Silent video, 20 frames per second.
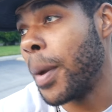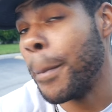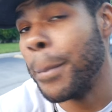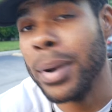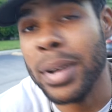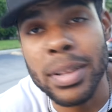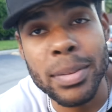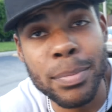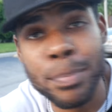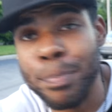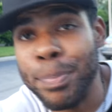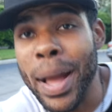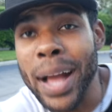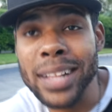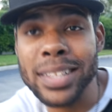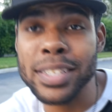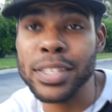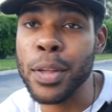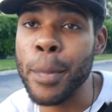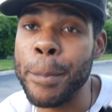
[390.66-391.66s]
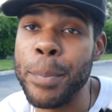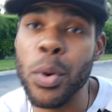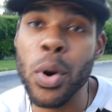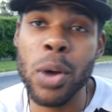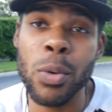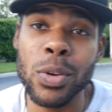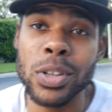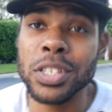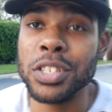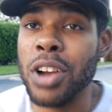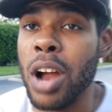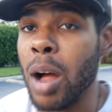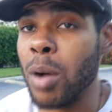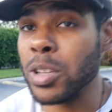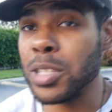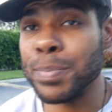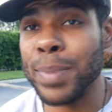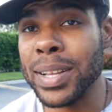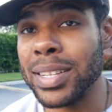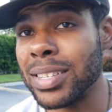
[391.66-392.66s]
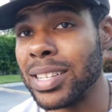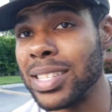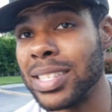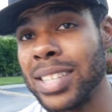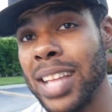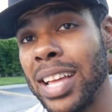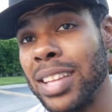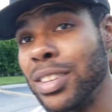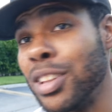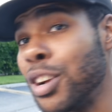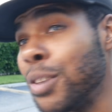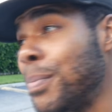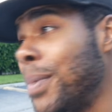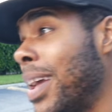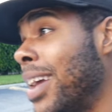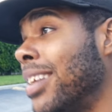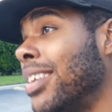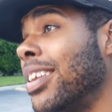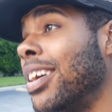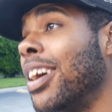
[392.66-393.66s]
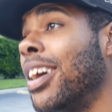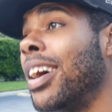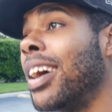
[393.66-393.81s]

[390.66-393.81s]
But back to the point where John was basically saying, look, man,